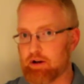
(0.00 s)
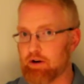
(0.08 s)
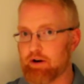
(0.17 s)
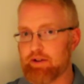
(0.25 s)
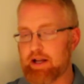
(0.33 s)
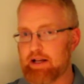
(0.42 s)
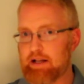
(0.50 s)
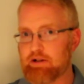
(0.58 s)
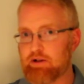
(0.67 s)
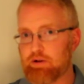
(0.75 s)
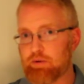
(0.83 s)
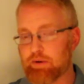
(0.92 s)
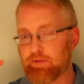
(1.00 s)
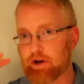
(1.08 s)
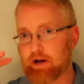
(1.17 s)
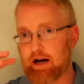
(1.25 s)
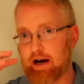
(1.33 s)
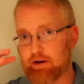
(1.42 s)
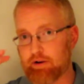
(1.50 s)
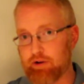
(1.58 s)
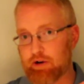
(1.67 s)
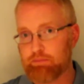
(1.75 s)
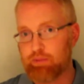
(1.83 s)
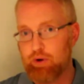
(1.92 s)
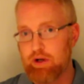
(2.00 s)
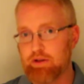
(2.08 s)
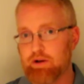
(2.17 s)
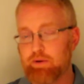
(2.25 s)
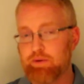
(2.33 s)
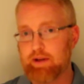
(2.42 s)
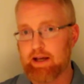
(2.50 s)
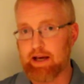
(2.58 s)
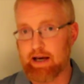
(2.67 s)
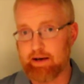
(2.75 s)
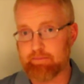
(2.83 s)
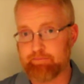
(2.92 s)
And all they need to do is figure out how to start putting those in.